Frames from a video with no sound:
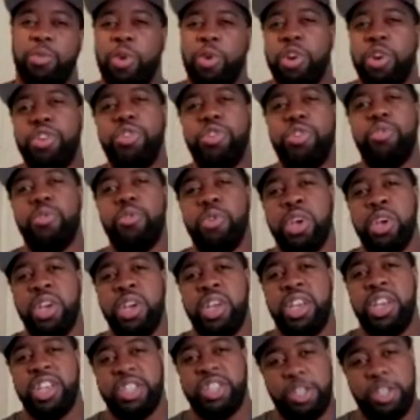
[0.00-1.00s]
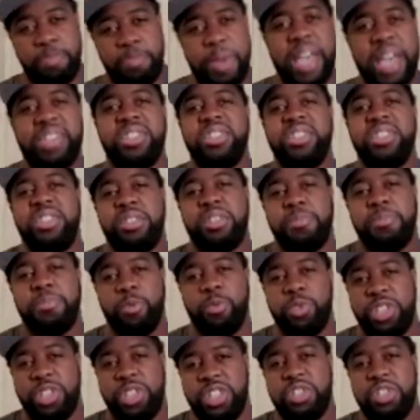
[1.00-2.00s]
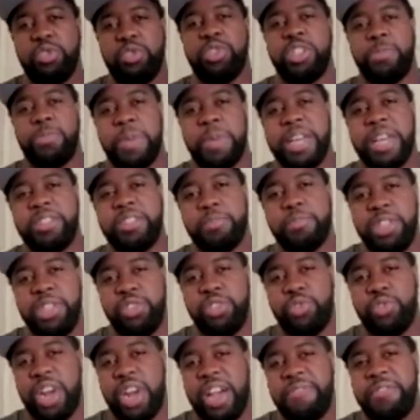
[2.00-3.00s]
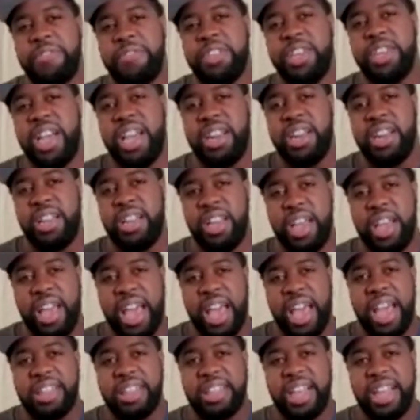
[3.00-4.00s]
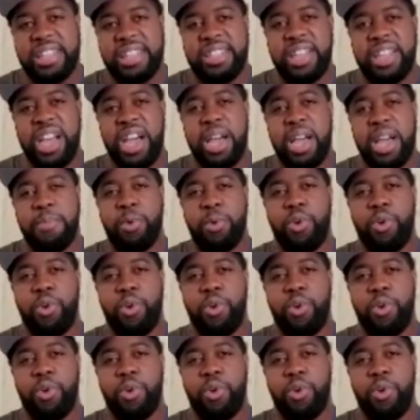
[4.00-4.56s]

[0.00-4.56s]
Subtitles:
Were you expect to be drafted at that time,